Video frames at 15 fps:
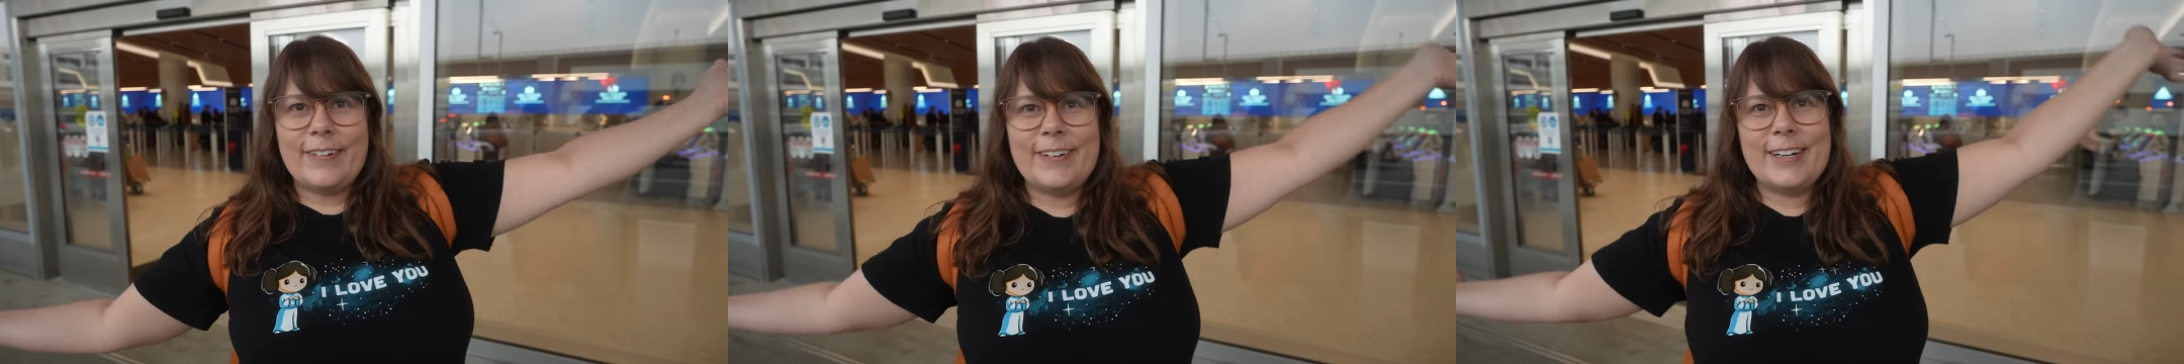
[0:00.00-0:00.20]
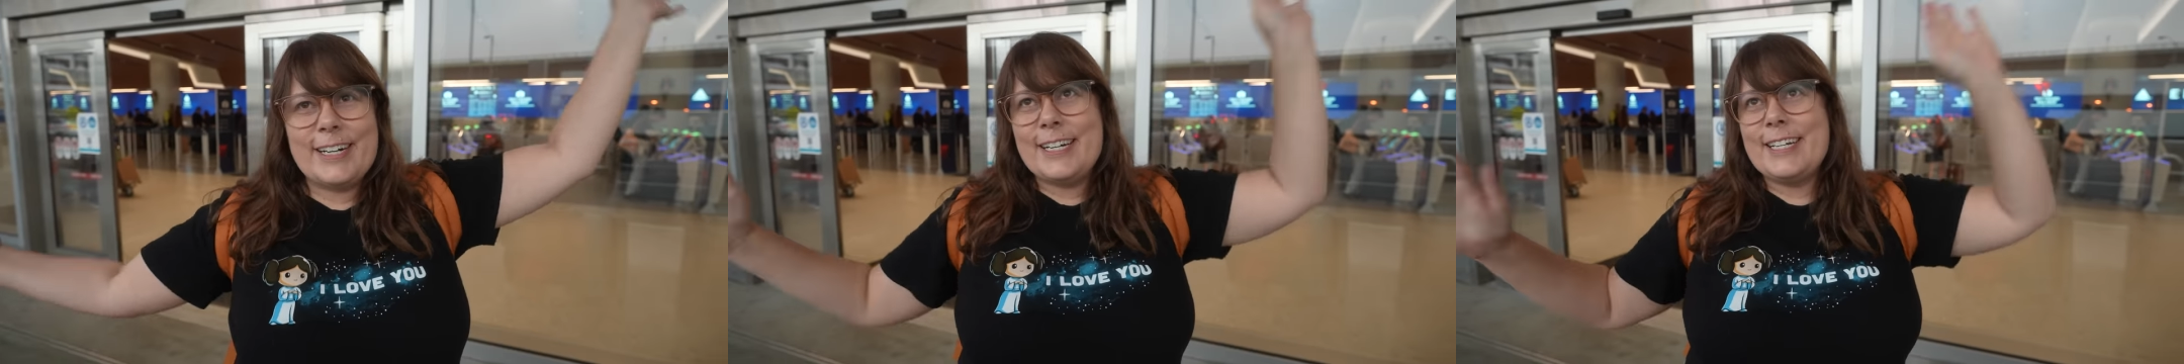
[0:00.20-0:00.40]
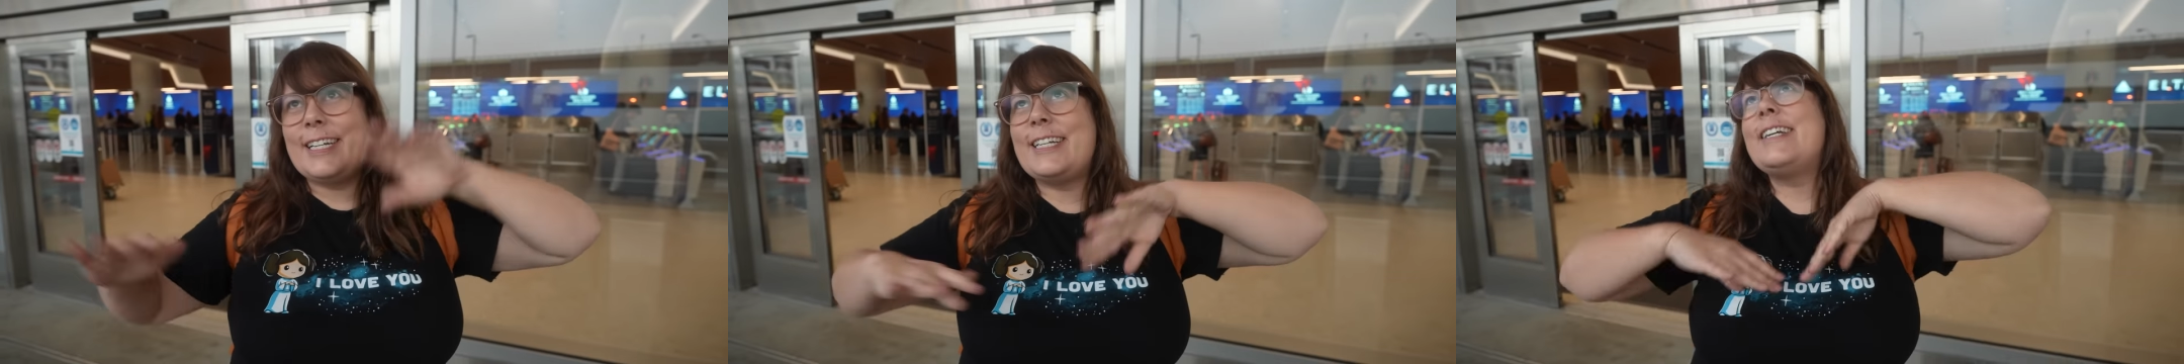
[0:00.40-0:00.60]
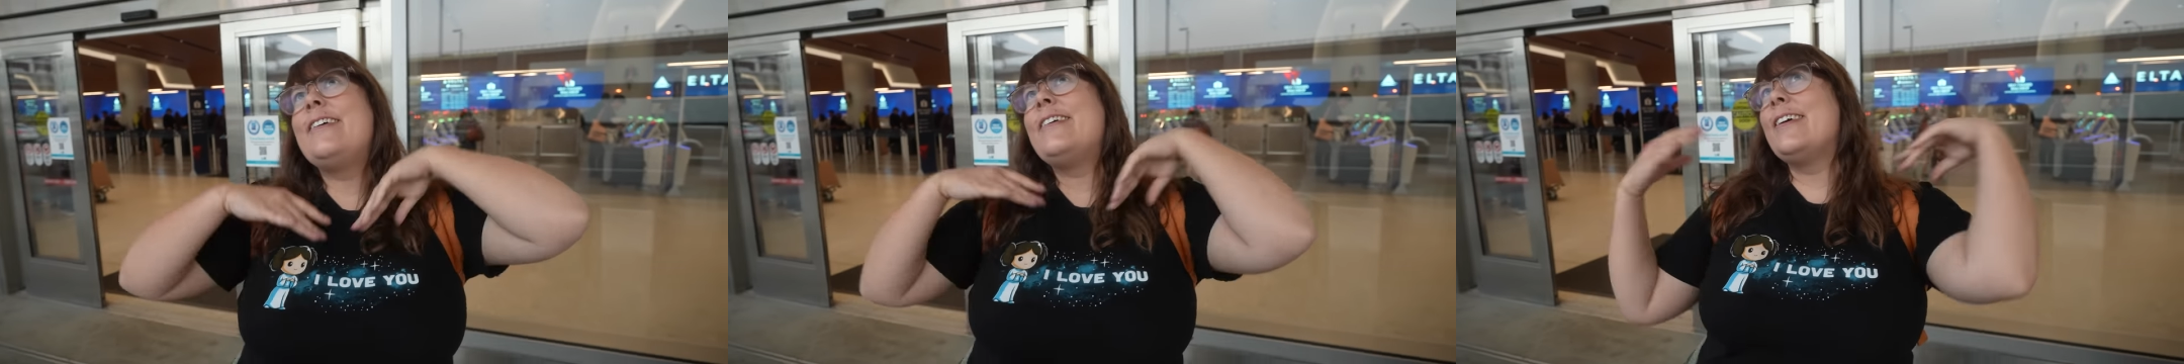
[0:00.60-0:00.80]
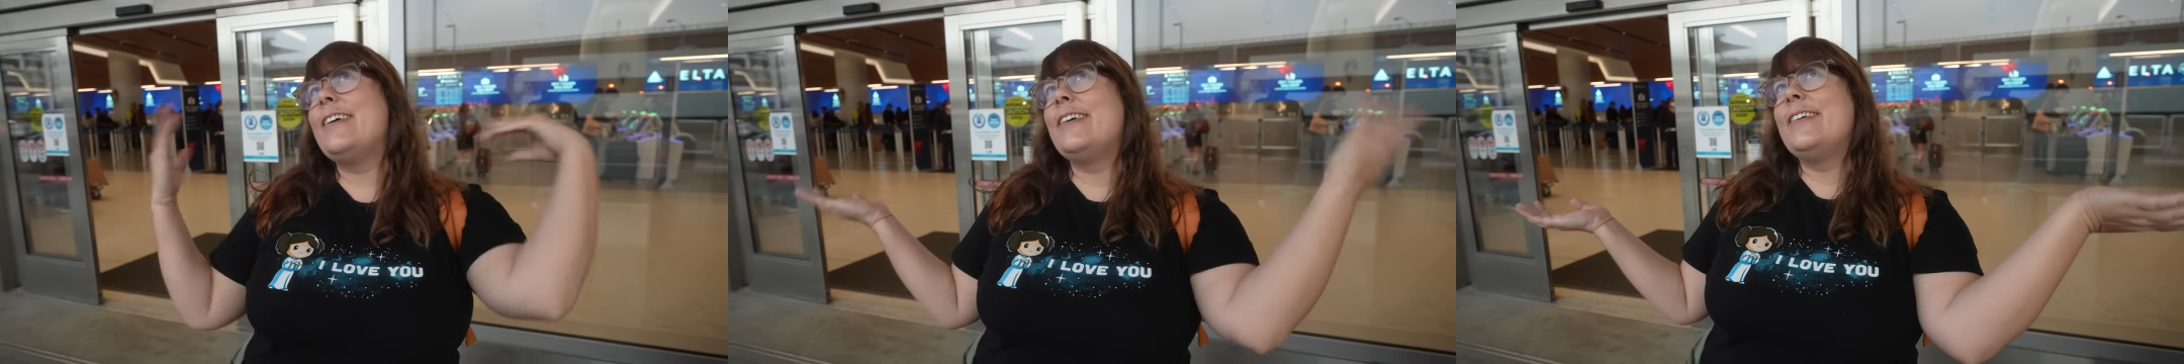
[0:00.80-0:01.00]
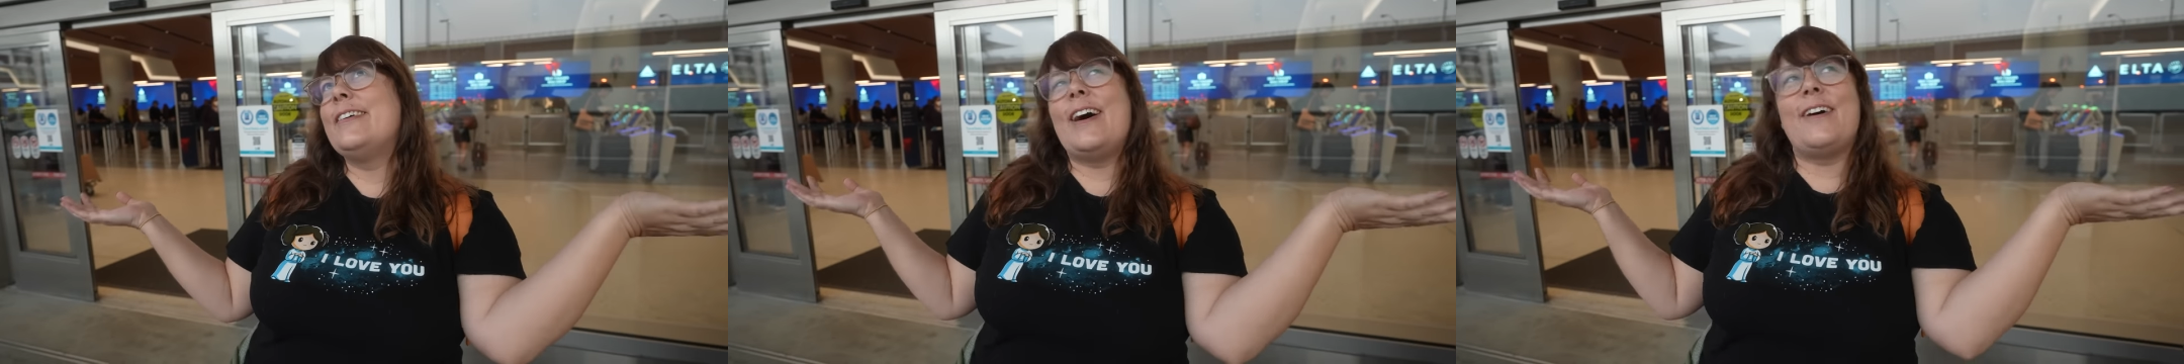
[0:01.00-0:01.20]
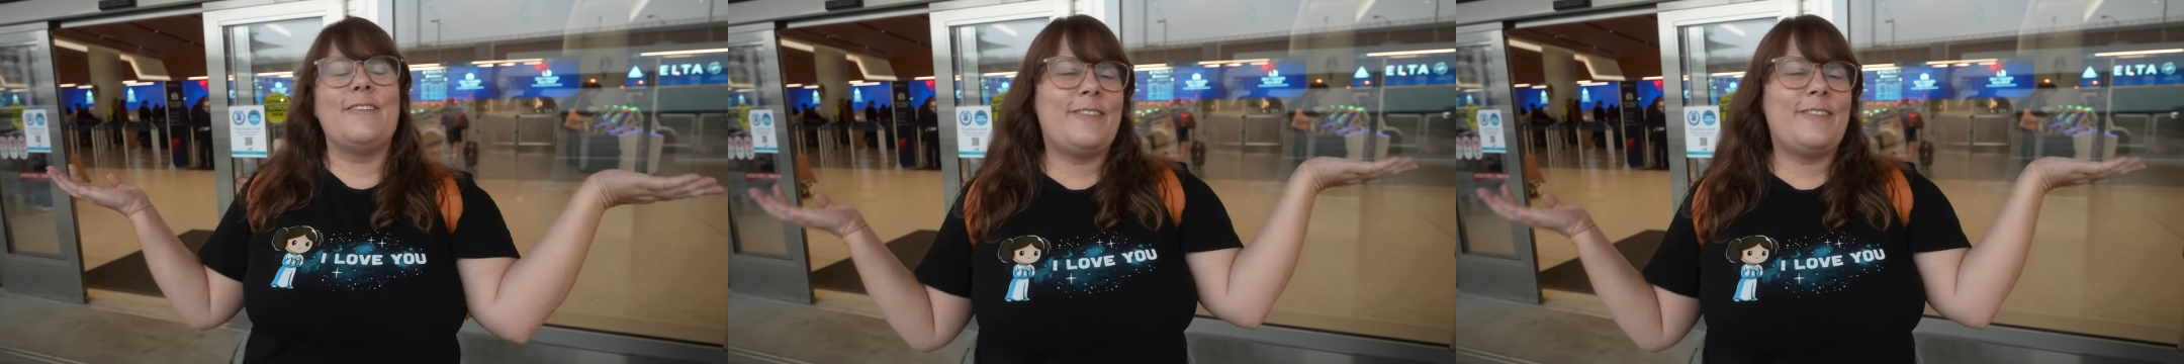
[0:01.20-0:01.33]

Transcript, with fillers: We're gonna show you how